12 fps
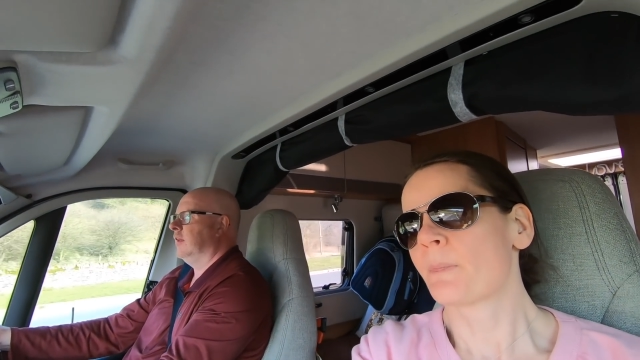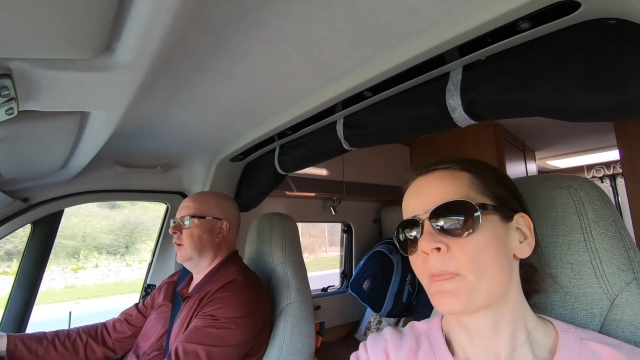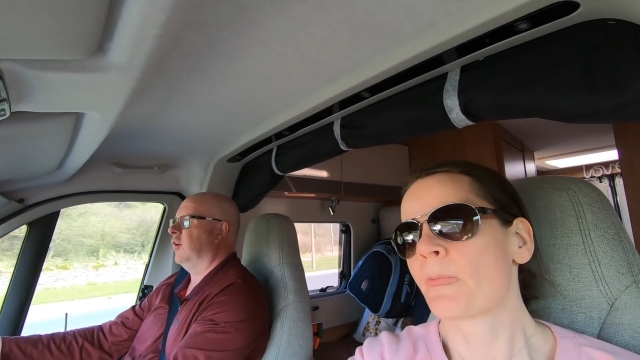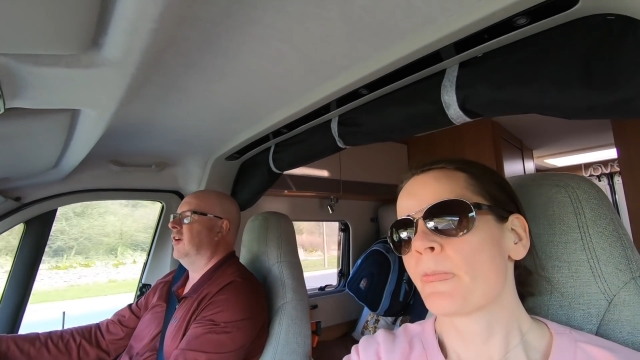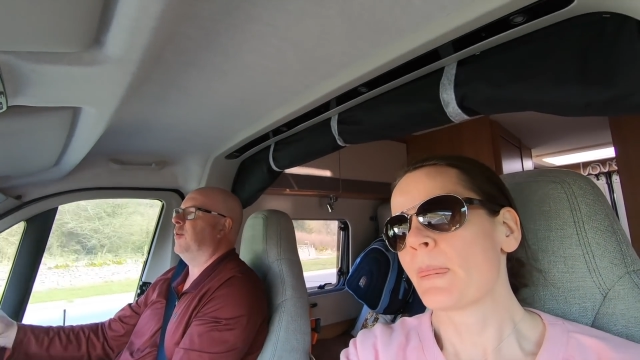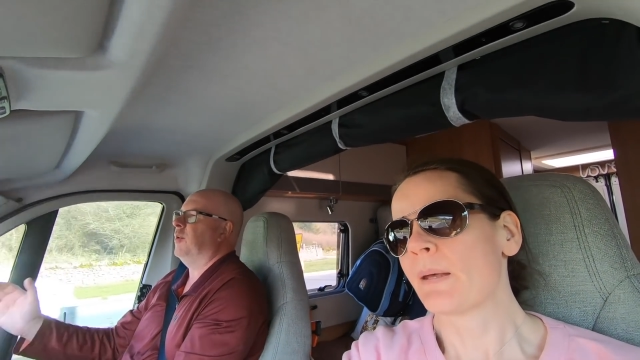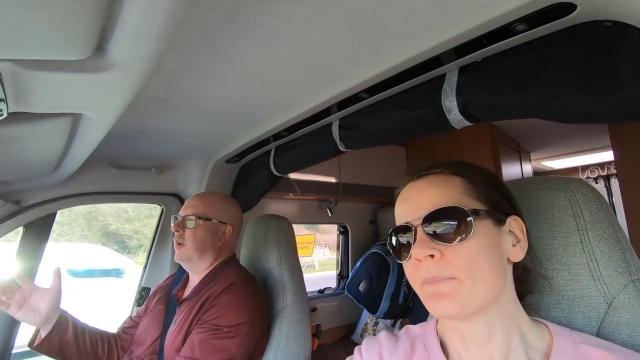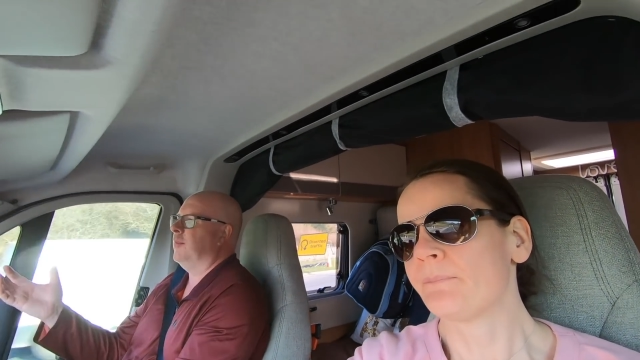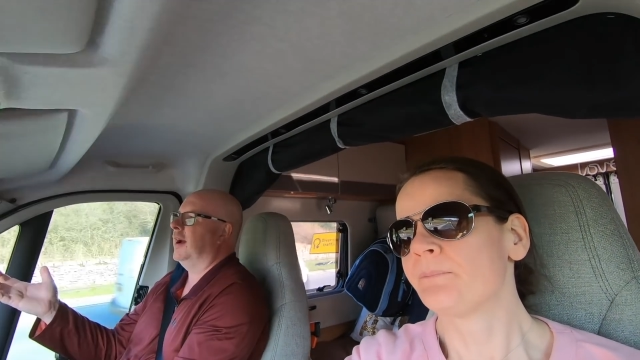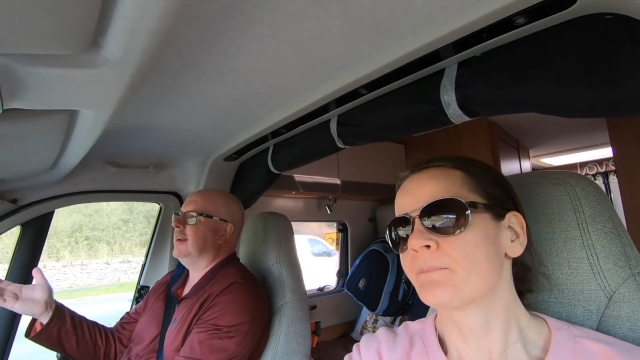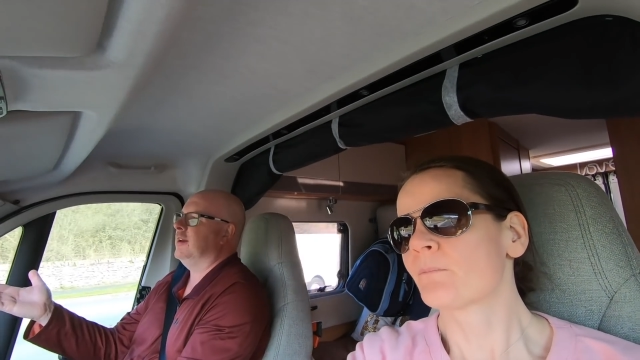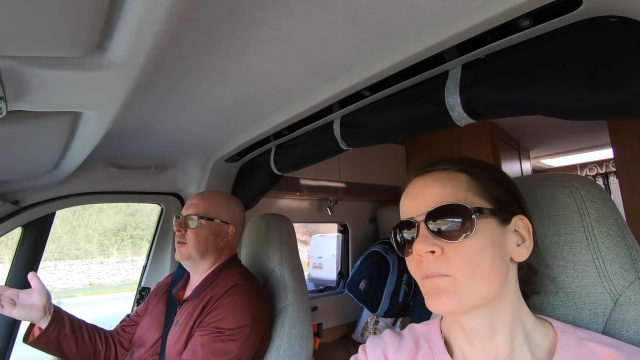Or what I
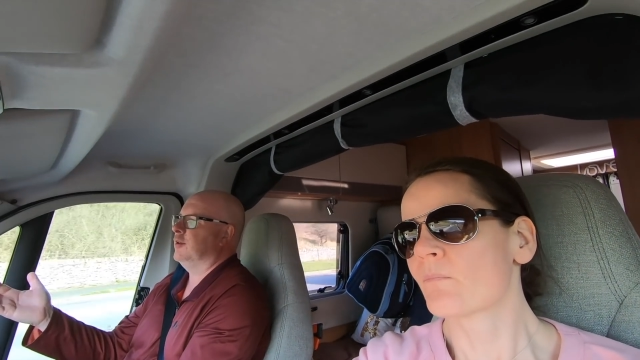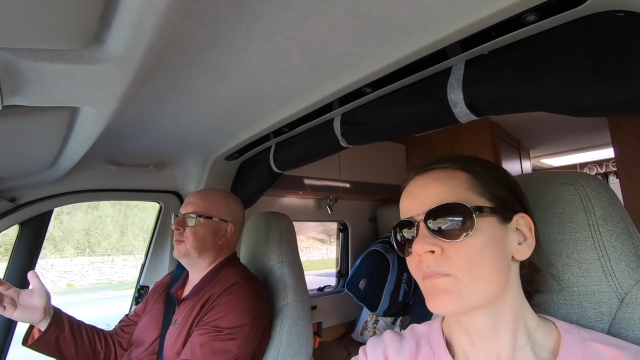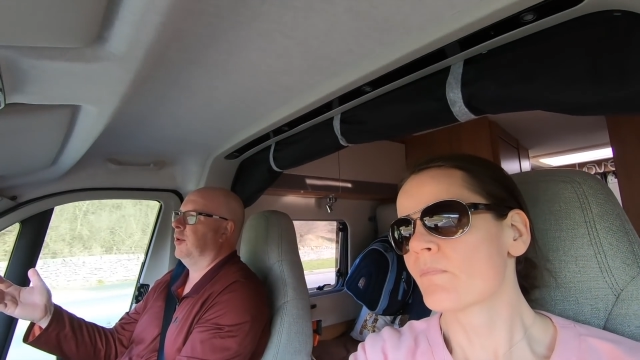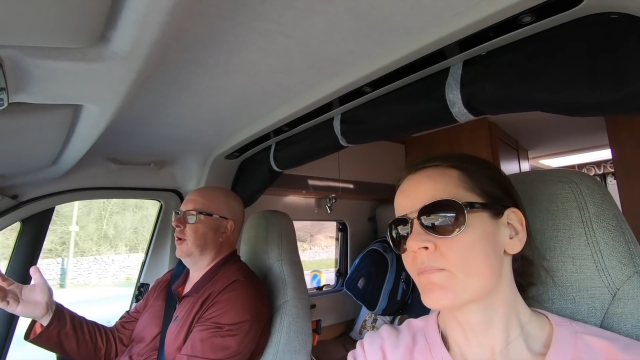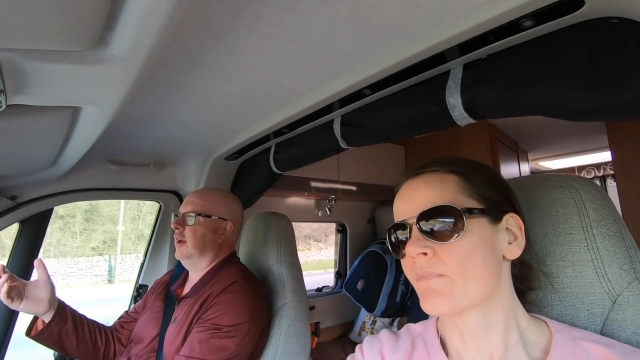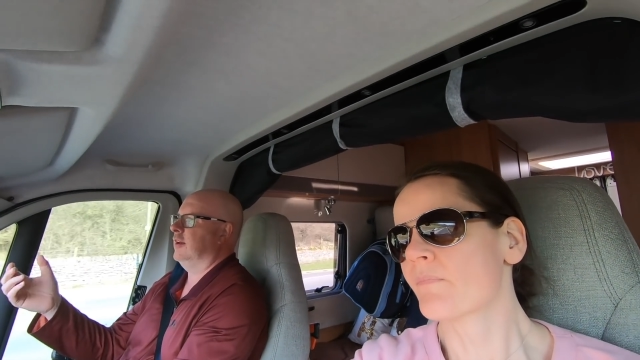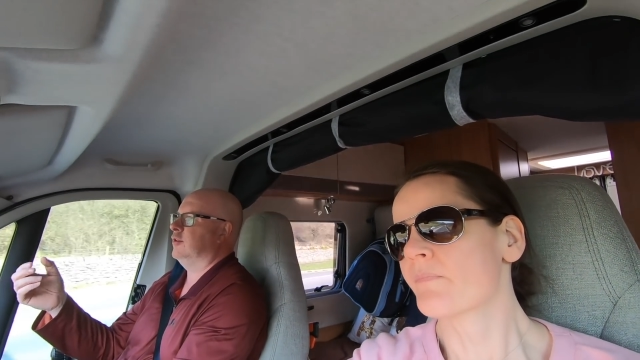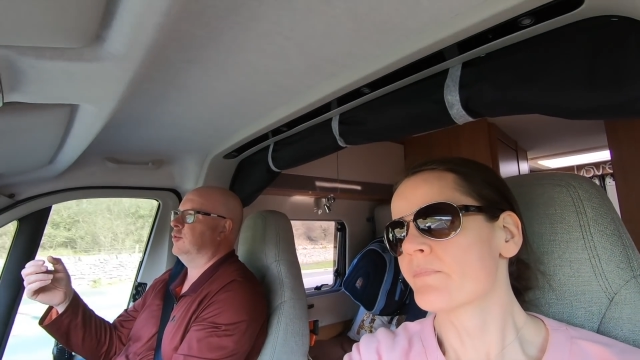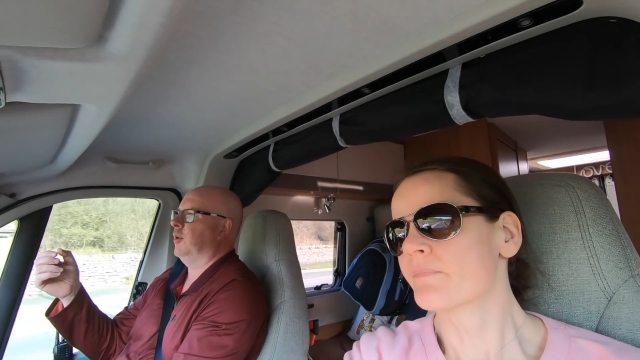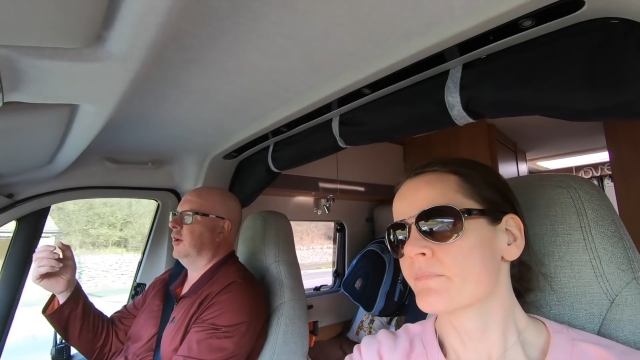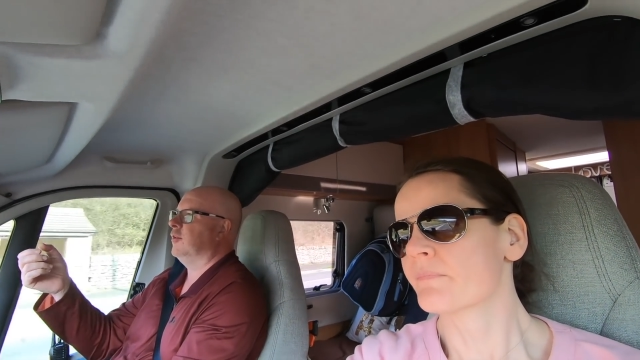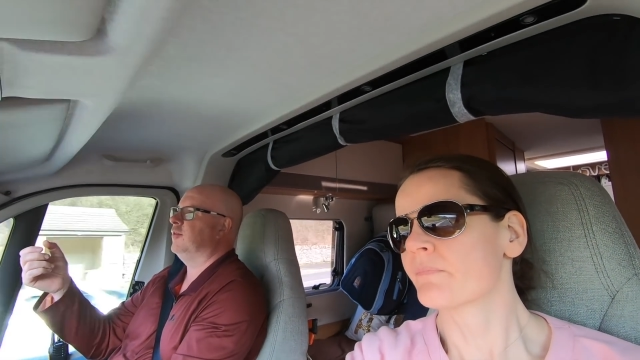might do is put a
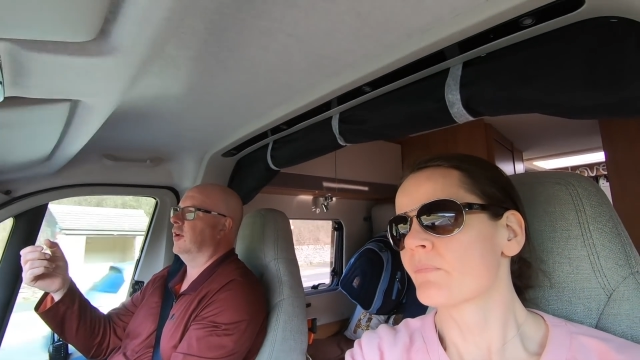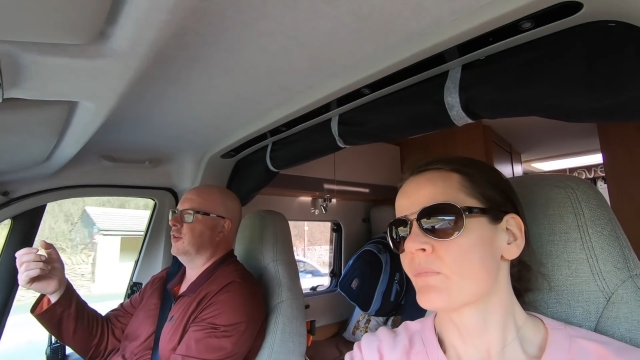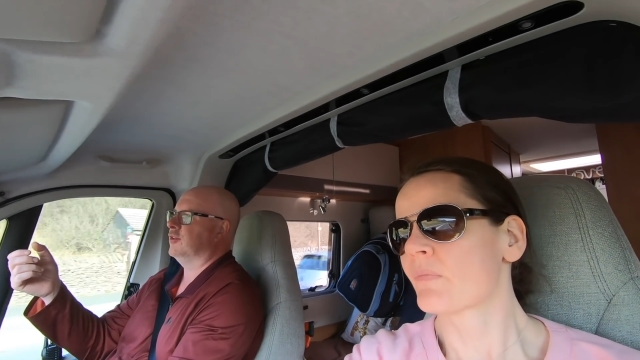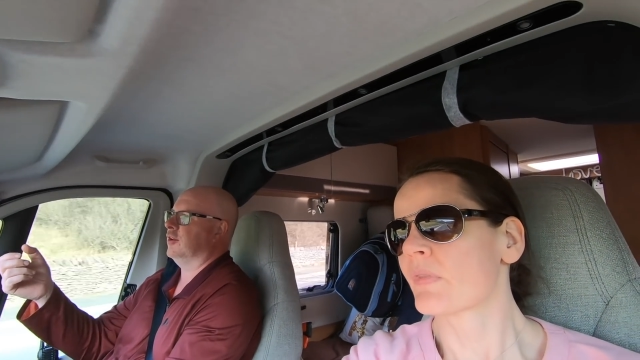12 volt